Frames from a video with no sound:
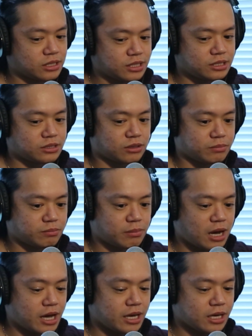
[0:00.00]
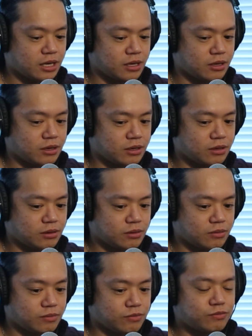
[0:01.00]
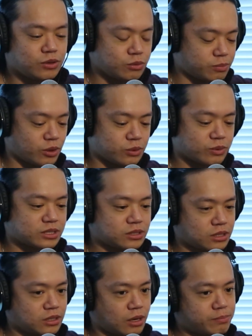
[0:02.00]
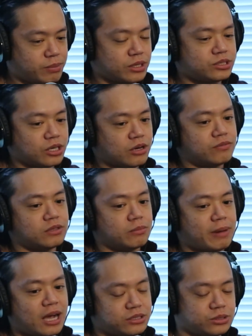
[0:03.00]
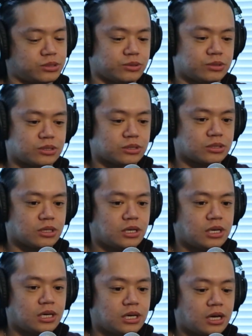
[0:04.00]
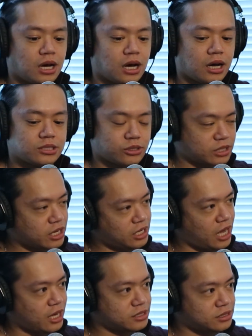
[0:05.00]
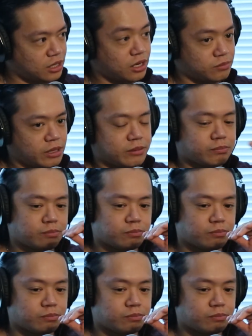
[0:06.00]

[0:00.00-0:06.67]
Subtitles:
at least on my viewpoint, was that a bunch of the master students took that class, like